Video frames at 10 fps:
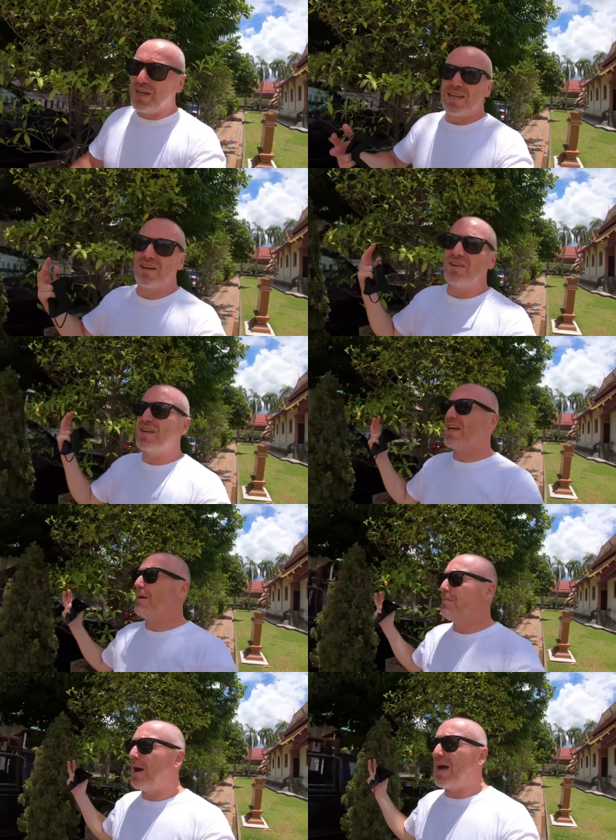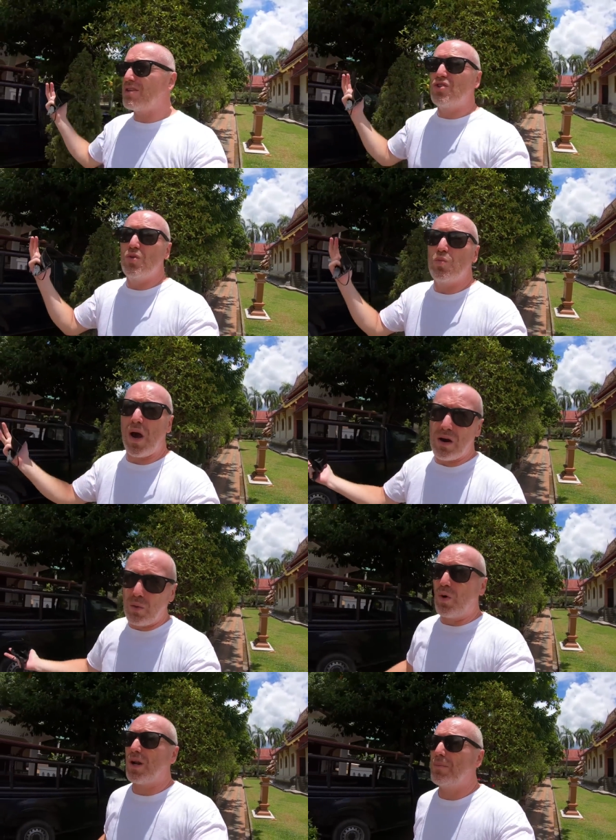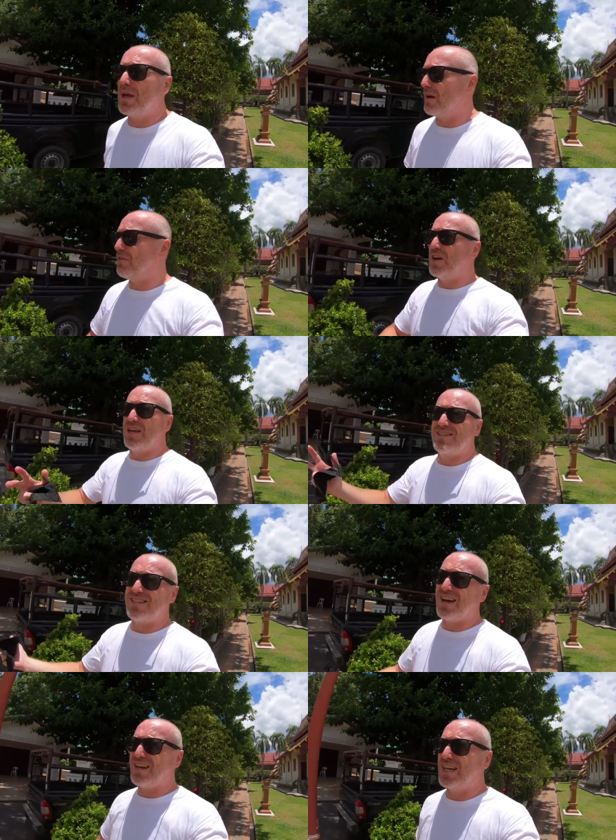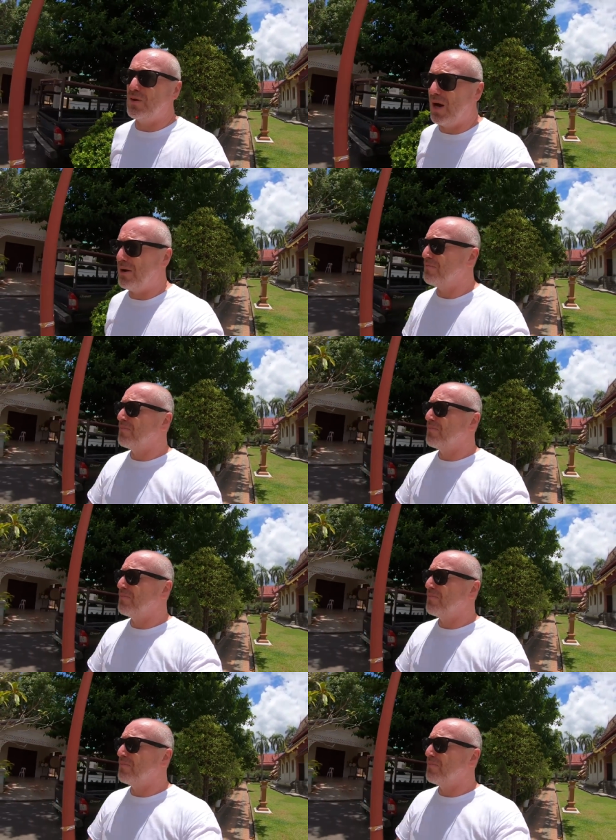can I get back to where I want to be if I get stuck anywhere?